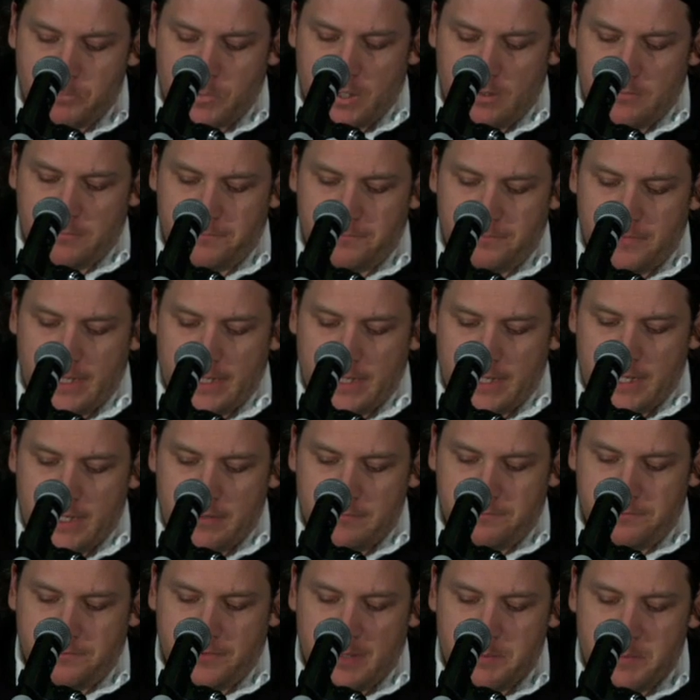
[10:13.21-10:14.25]
Again,
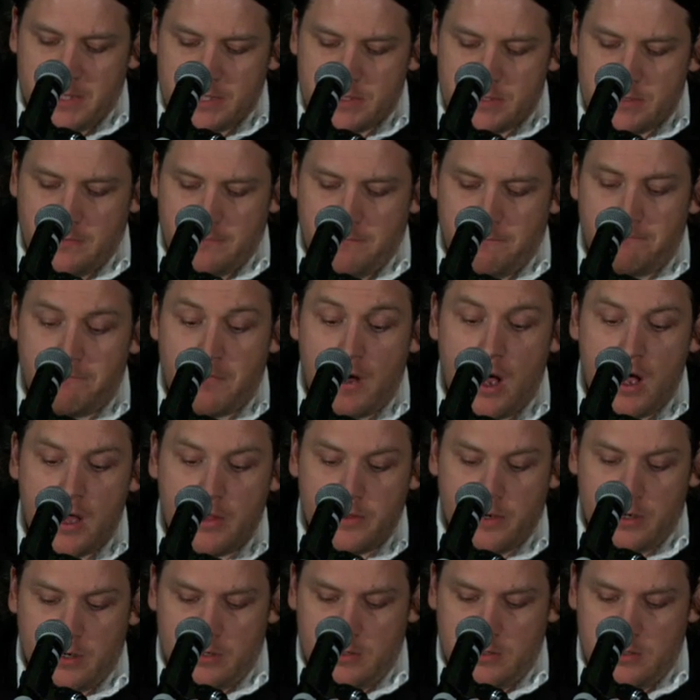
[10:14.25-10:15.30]
Fleming's
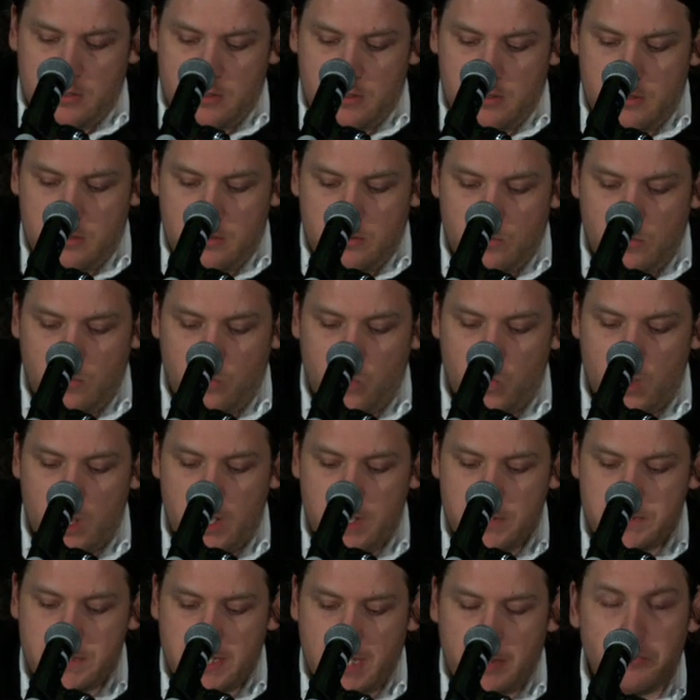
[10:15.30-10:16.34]
father was
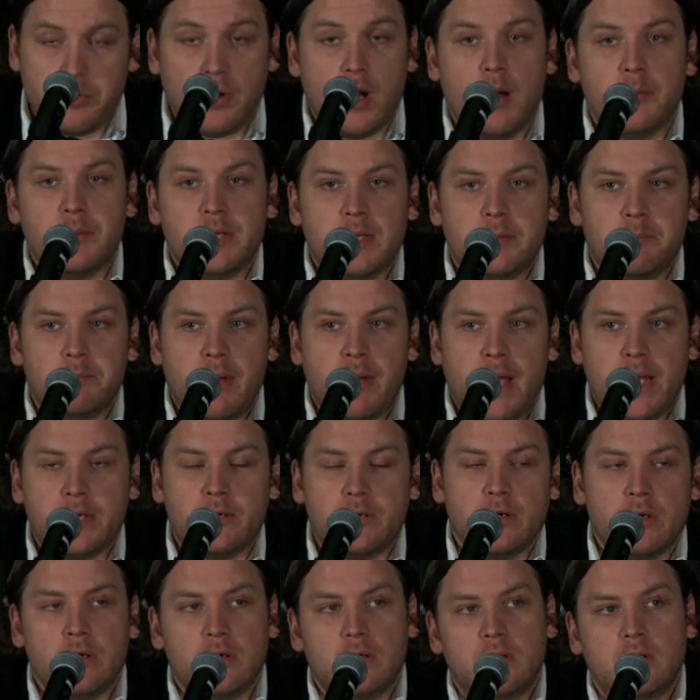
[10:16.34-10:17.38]
a prominent
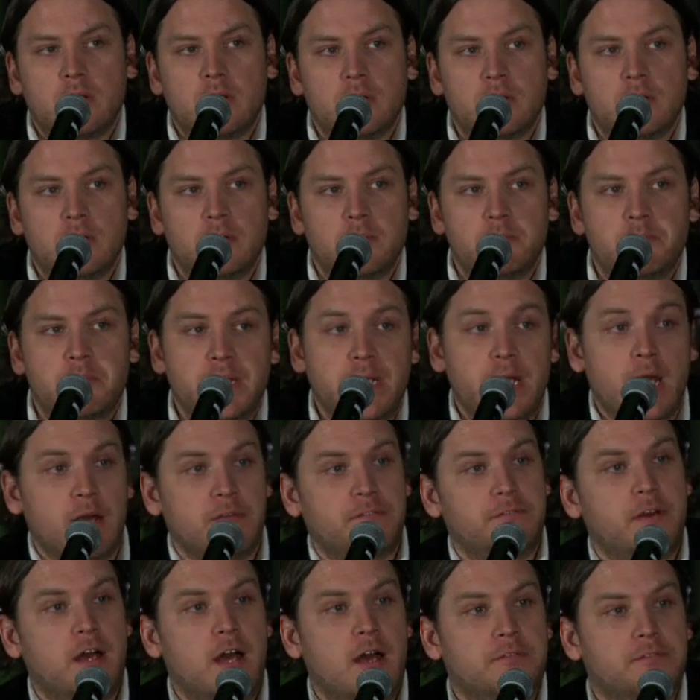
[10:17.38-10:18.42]
banker,
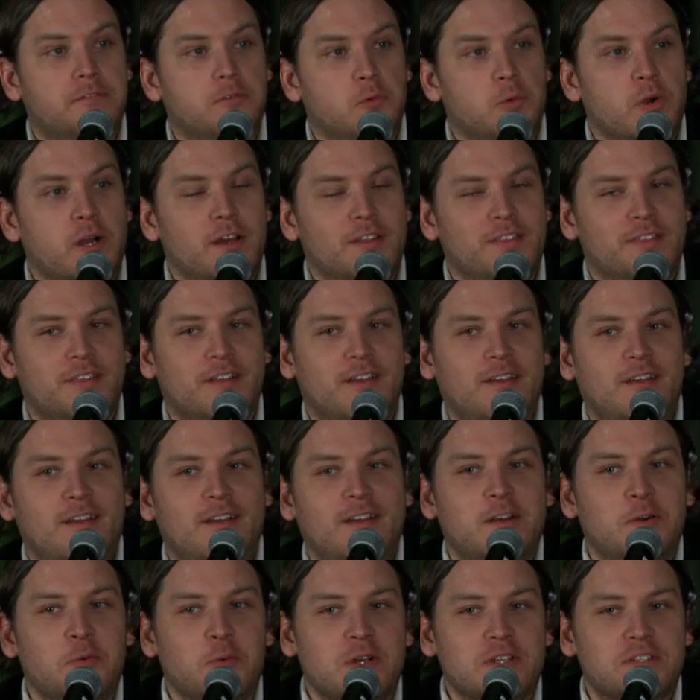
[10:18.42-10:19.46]
BFF, with
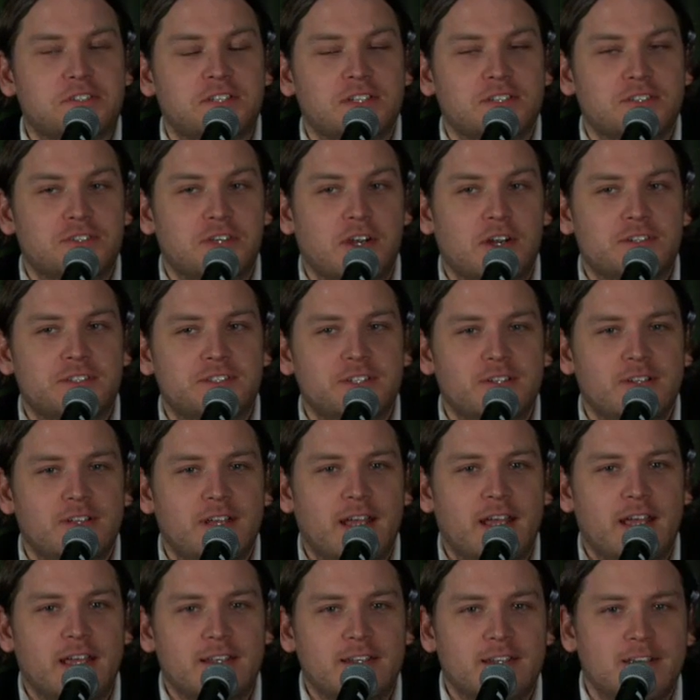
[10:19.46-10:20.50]
Winston Churchill
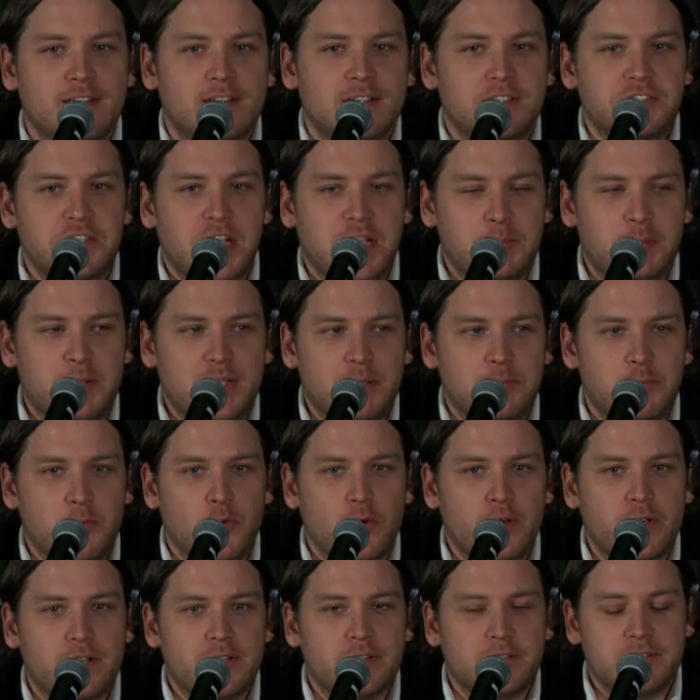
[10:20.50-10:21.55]
and J.P.
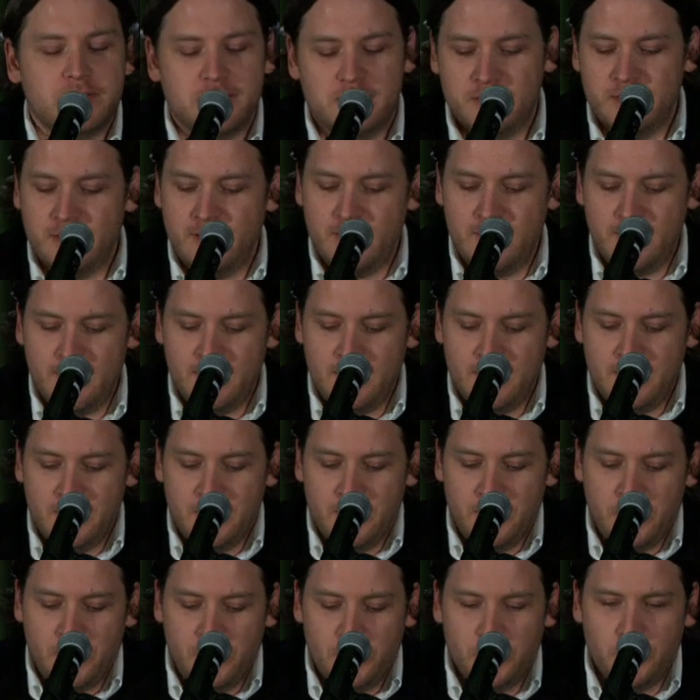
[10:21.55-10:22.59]
Morgan,
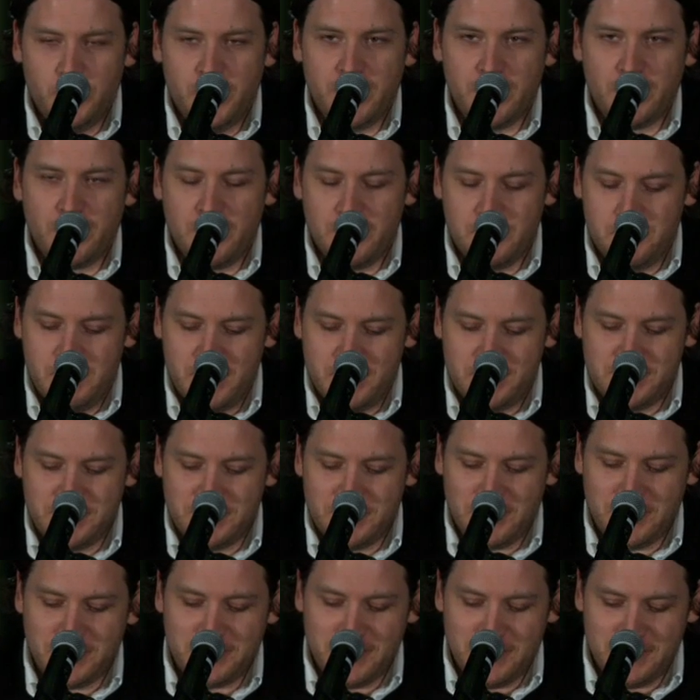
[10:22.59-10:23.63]
who we heard mentioned
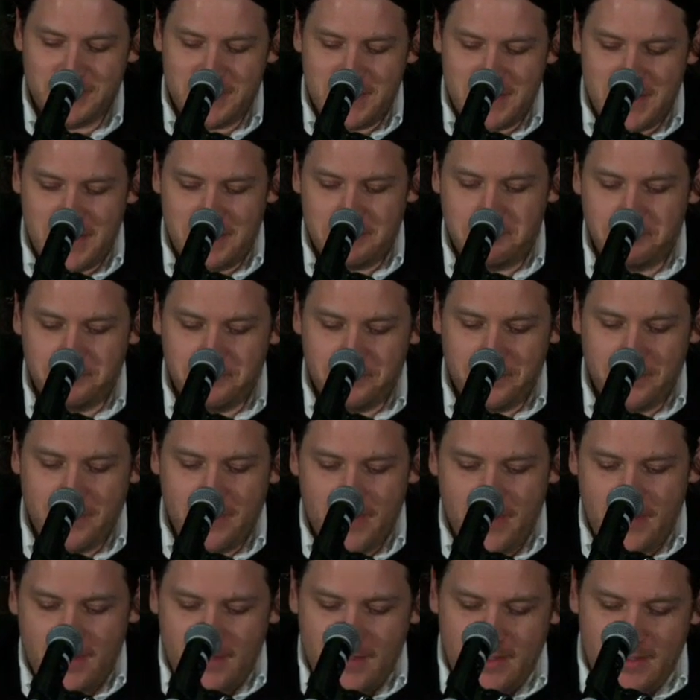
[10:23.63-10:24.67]
earlier today.
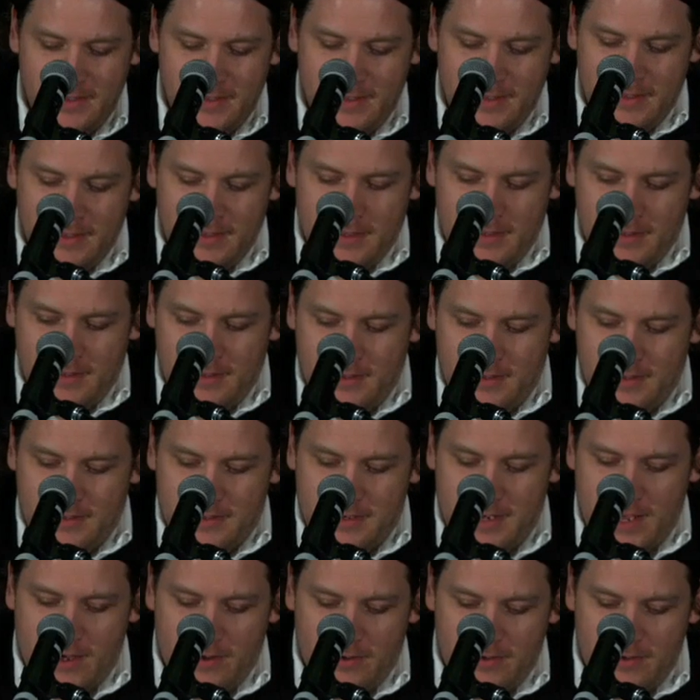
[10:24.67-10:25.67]
Now,